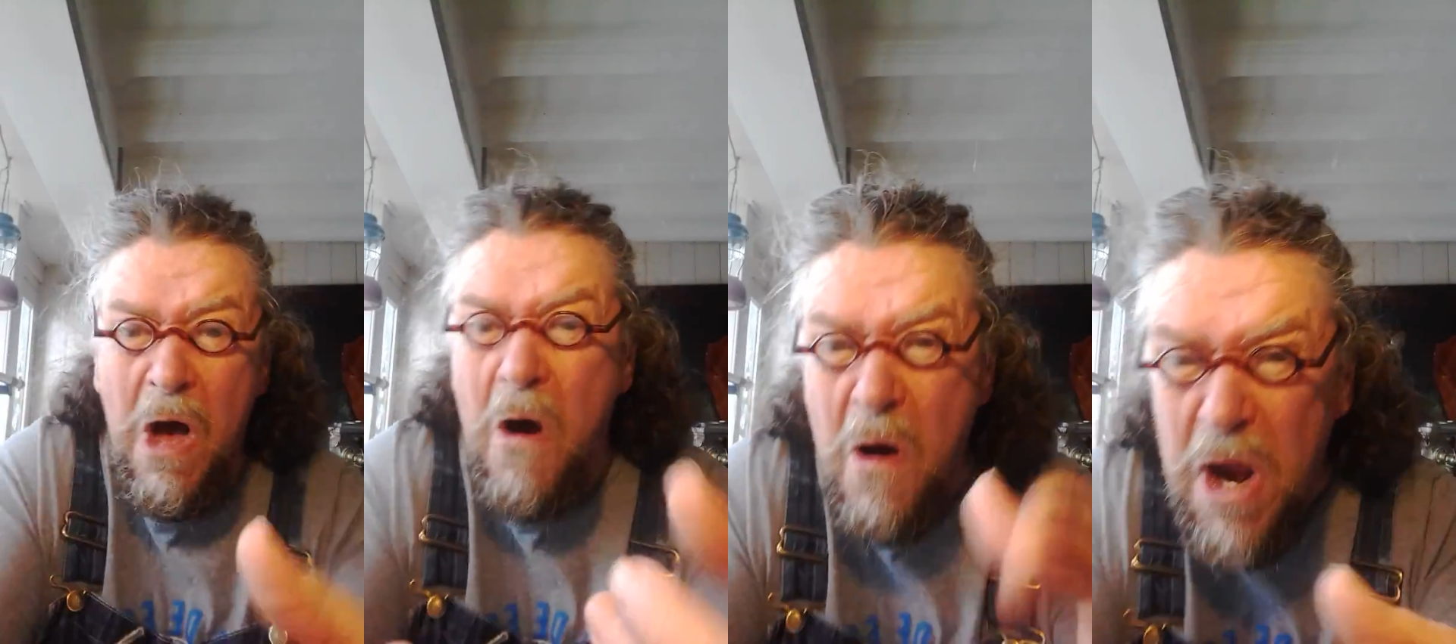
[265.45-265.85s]

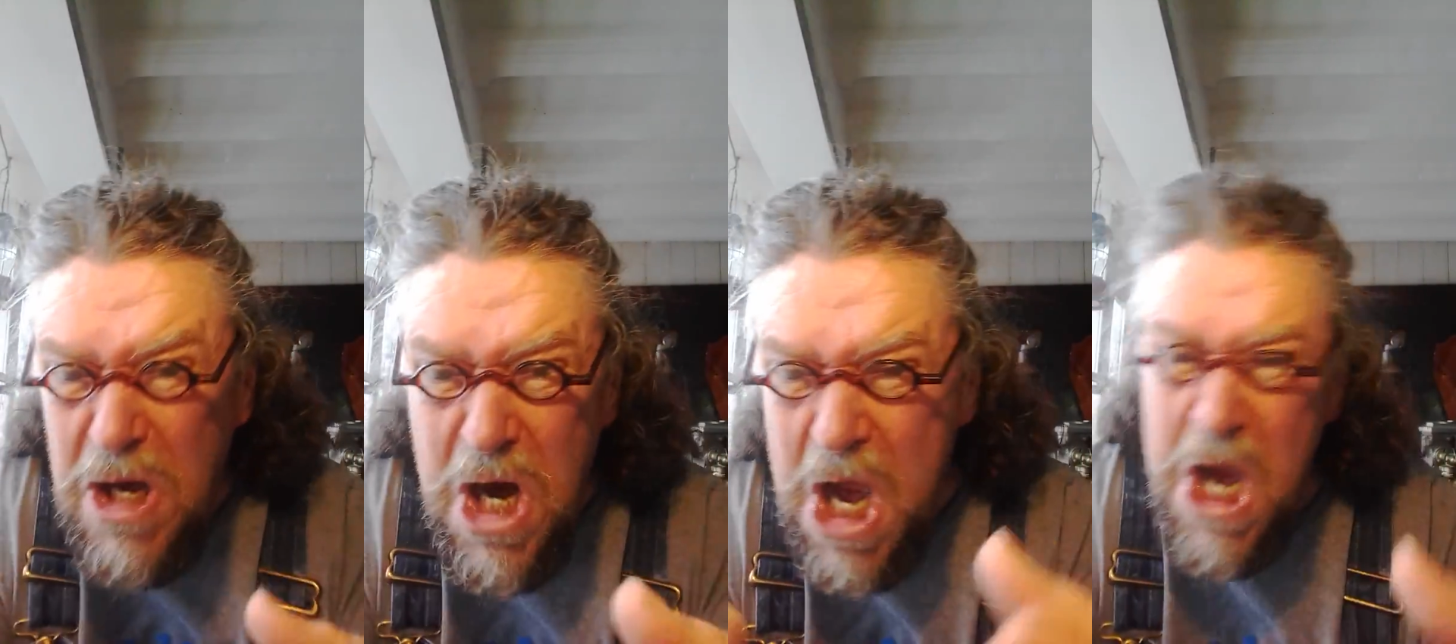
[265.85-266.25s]

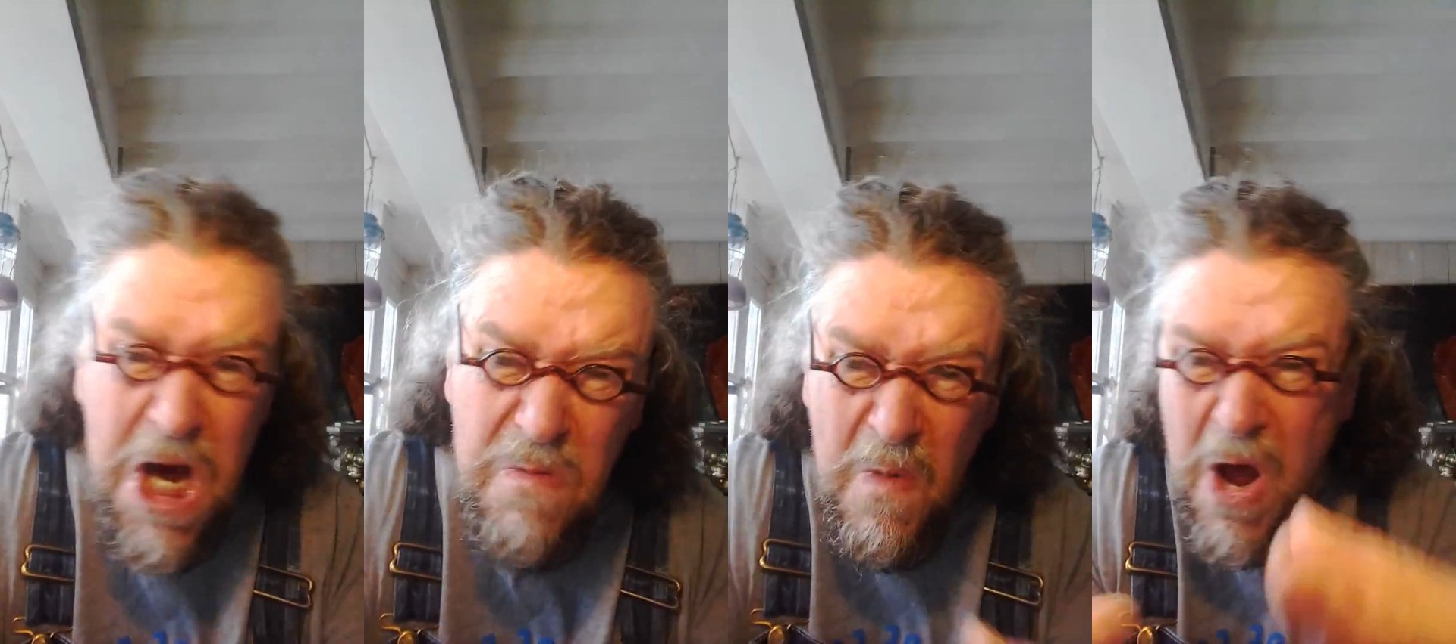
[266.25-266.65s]
I
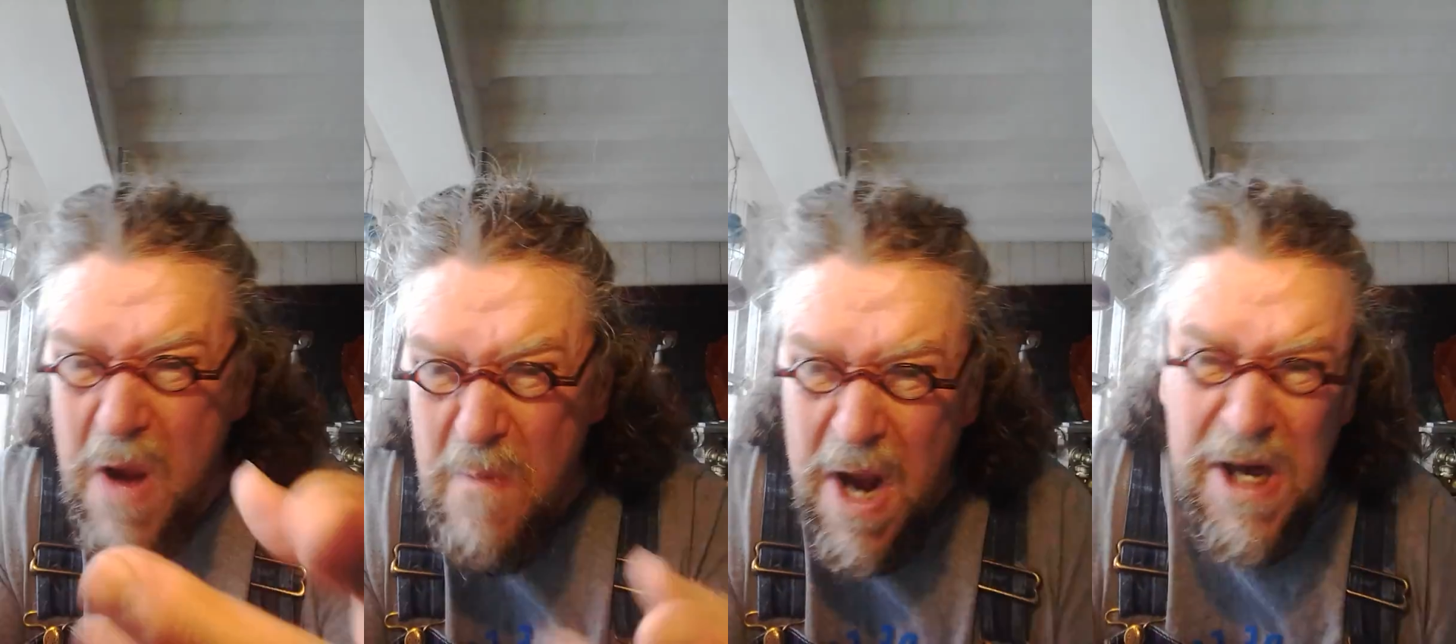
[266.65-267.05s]
need
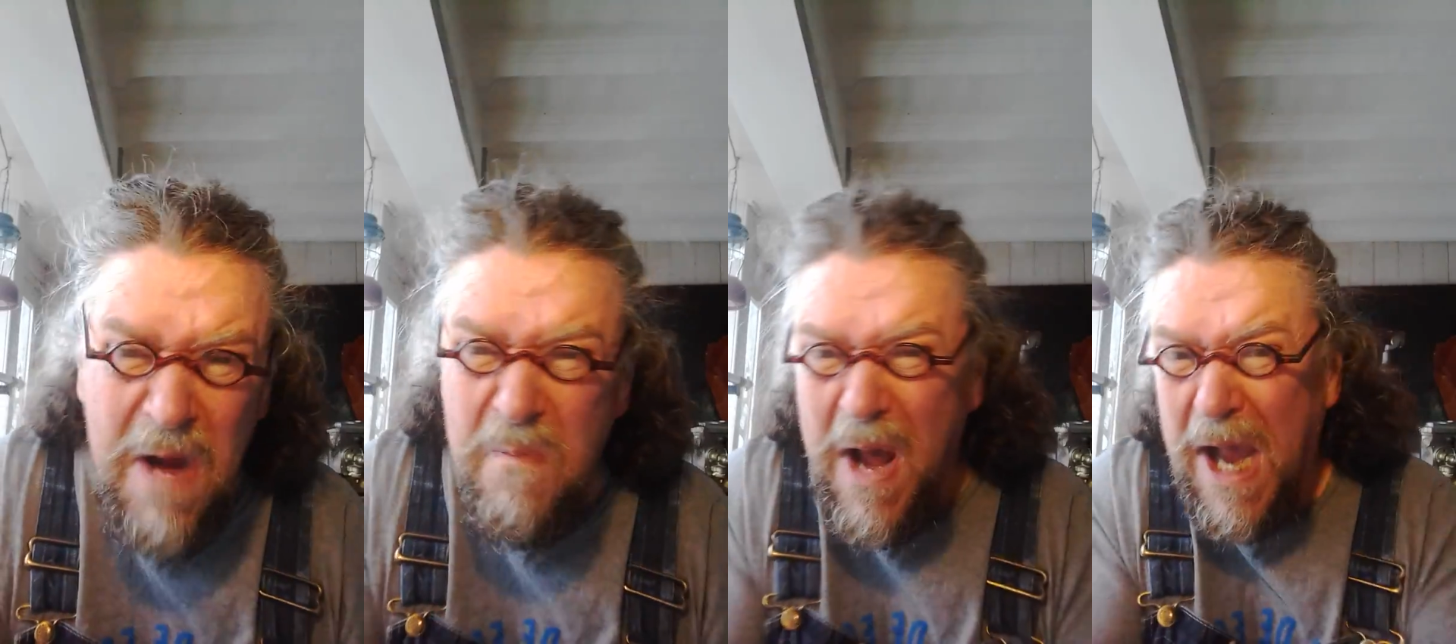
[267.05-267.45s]
my
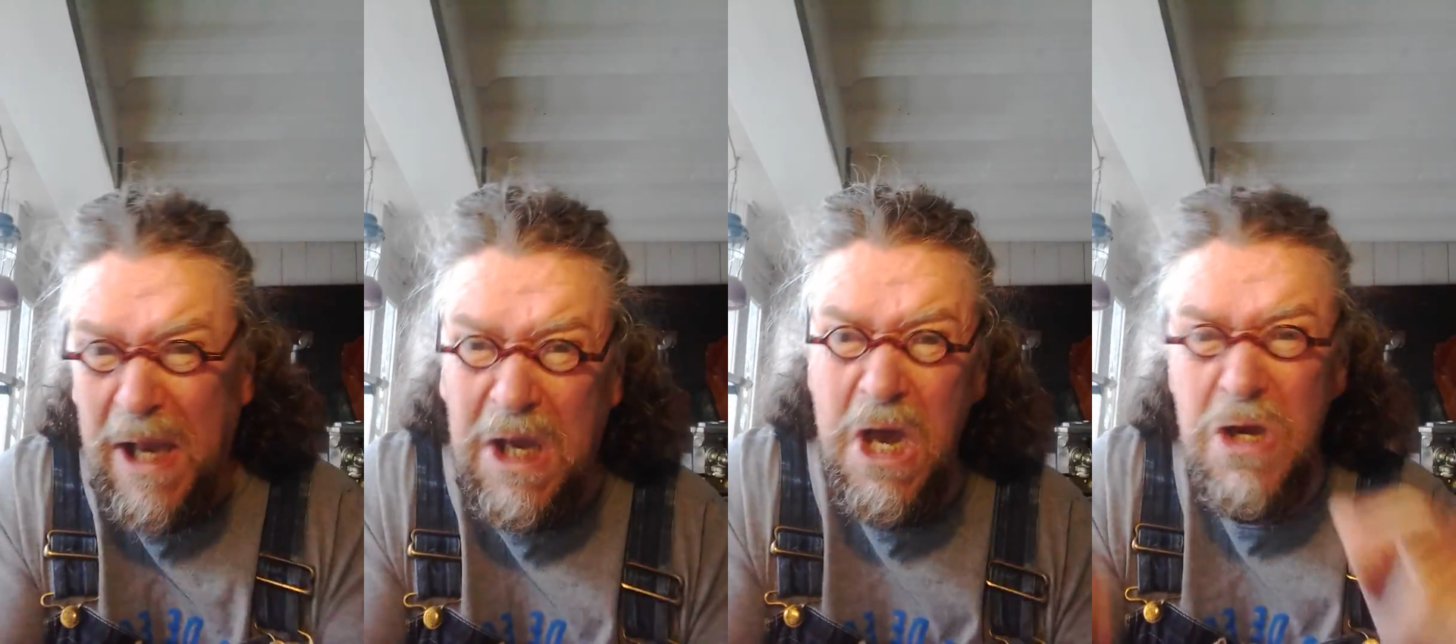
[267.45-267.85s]
money
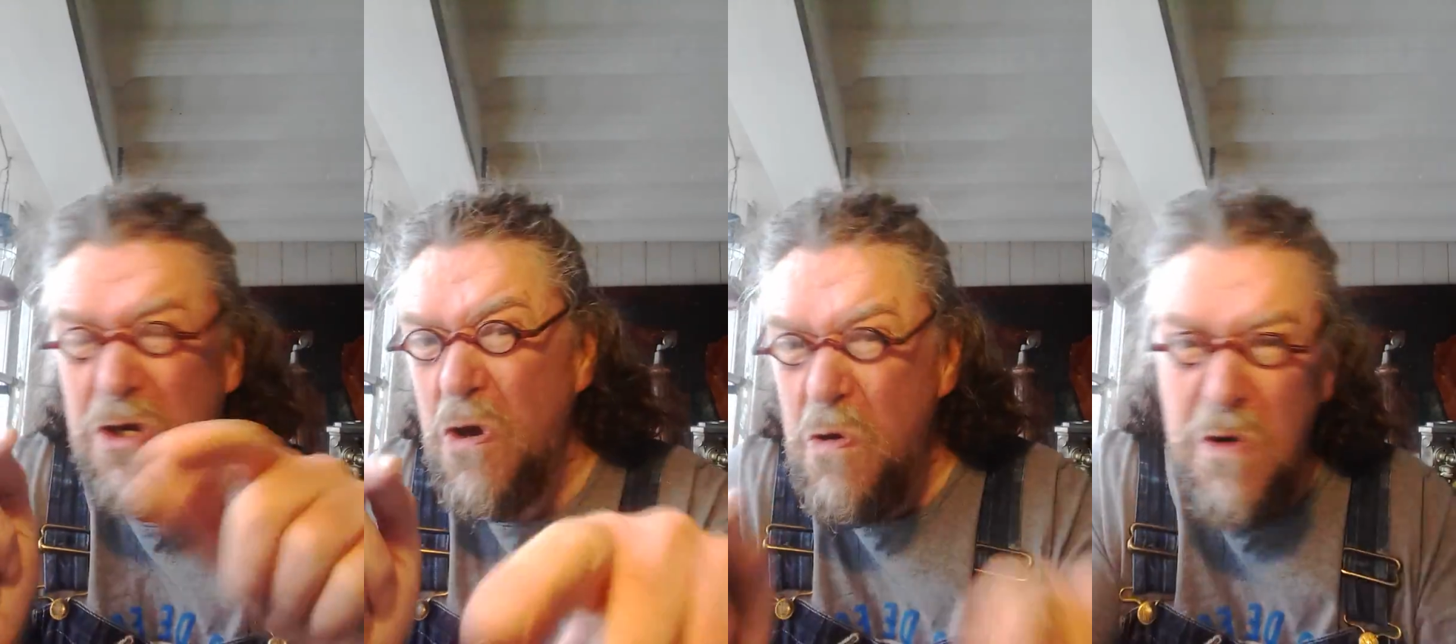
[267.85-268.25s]
back,
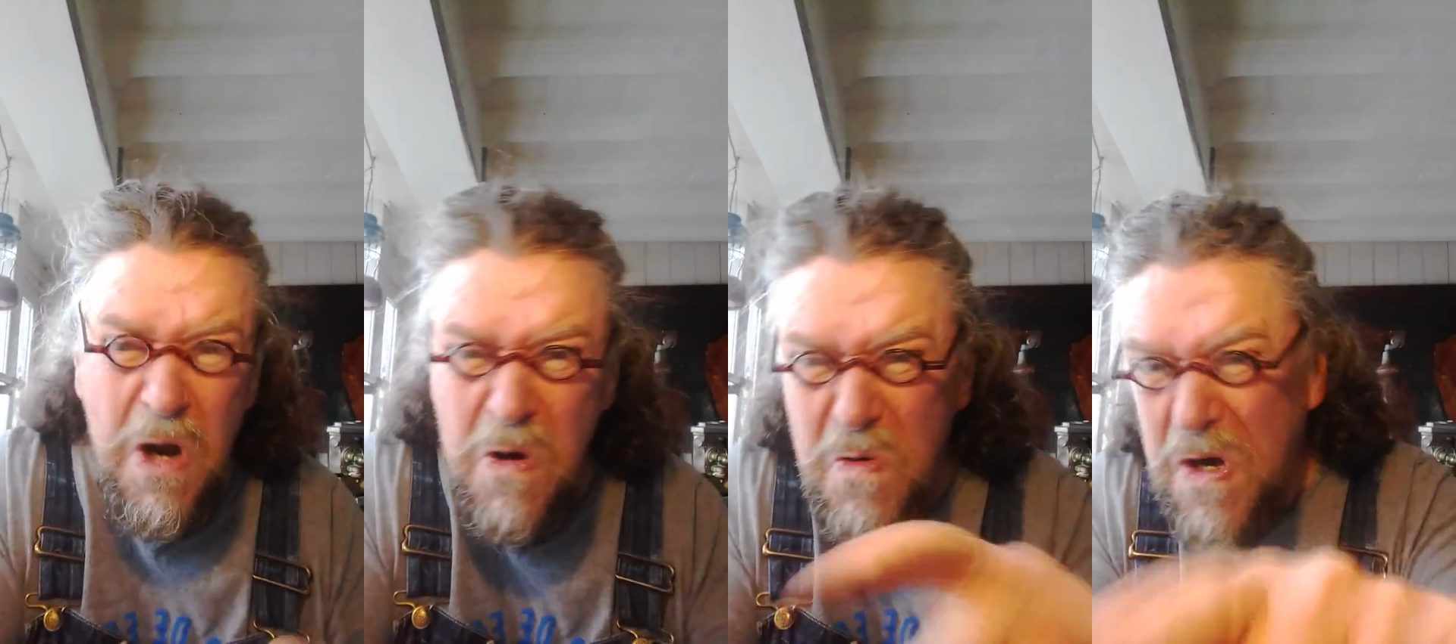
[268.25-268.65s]
you
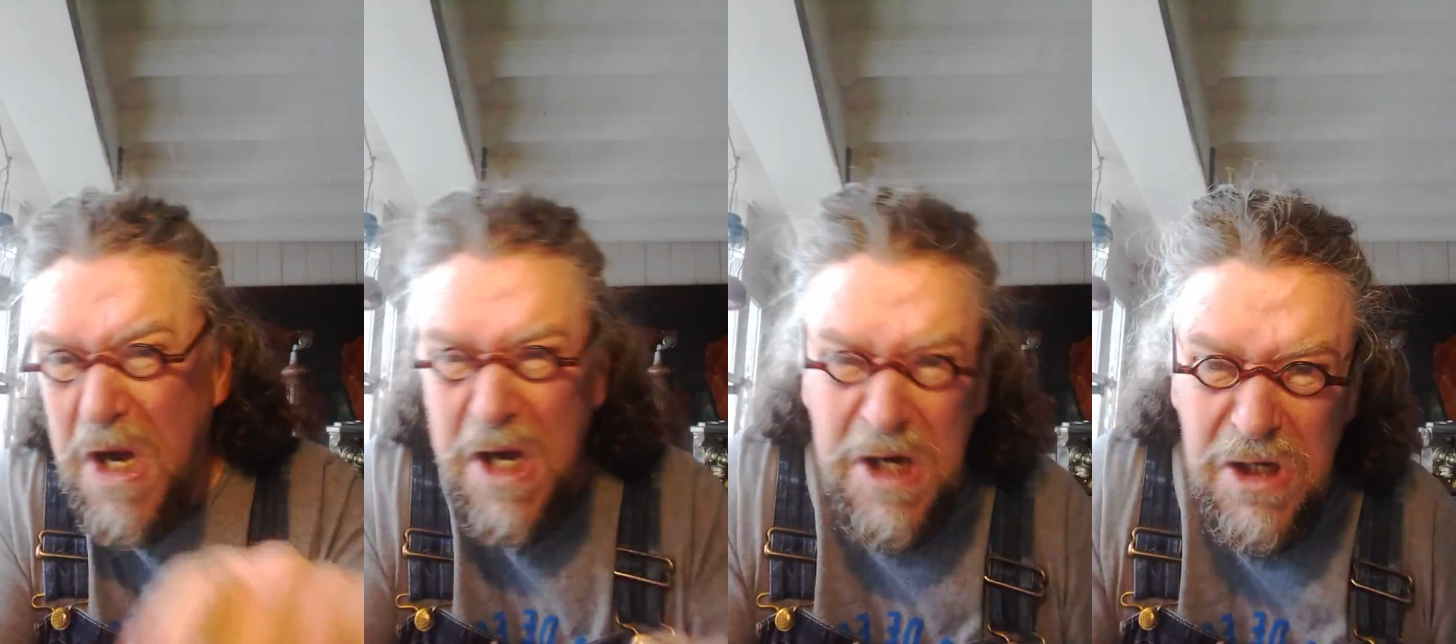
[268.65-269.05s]
don't
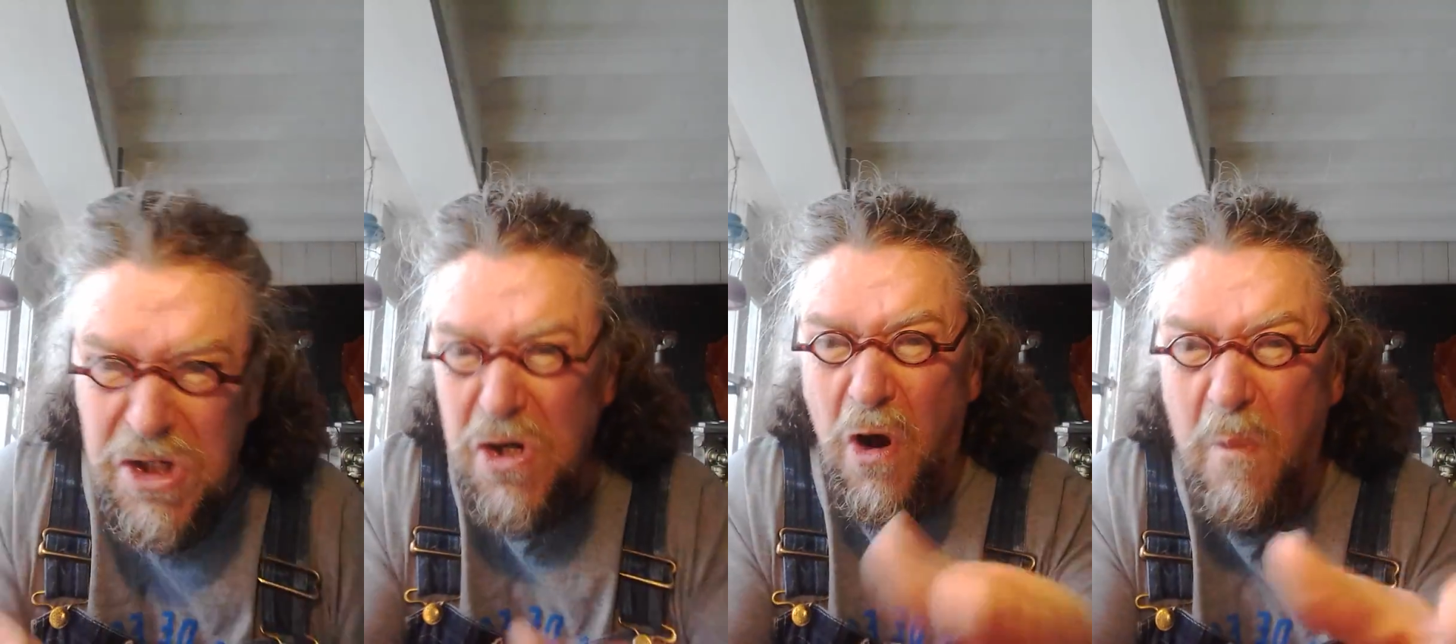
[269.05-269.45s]
need a
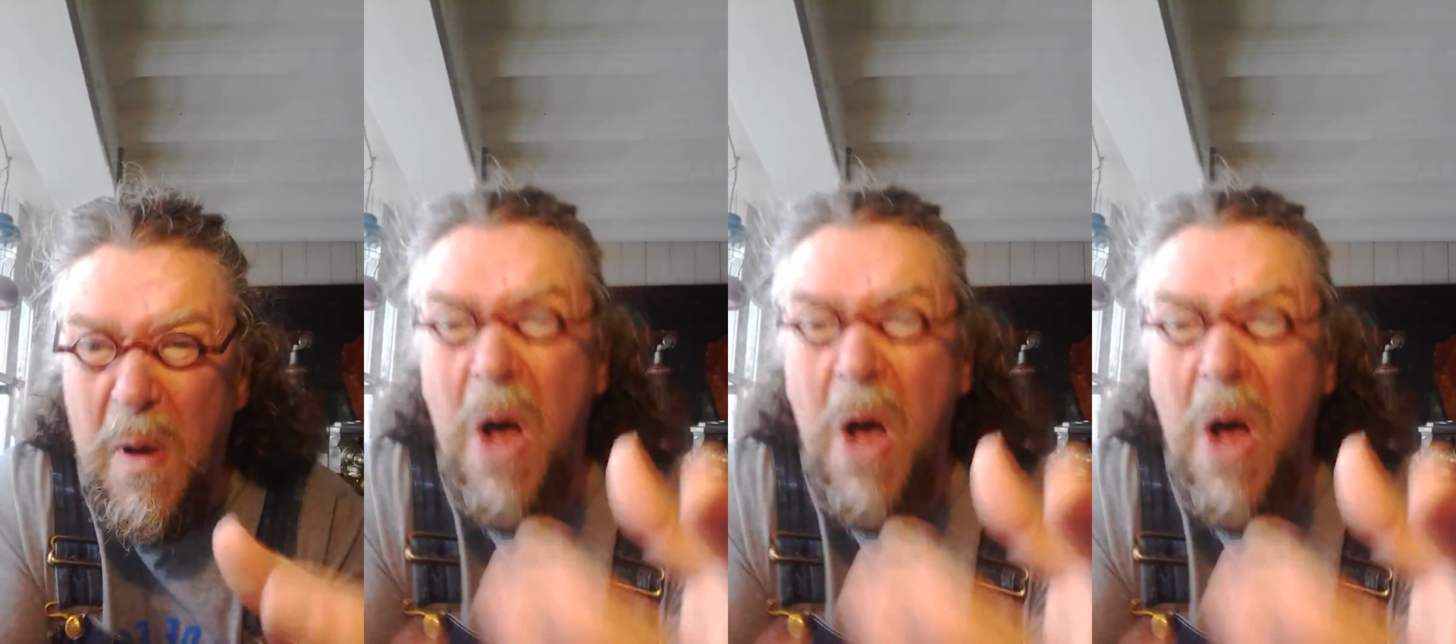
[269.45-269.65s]
job,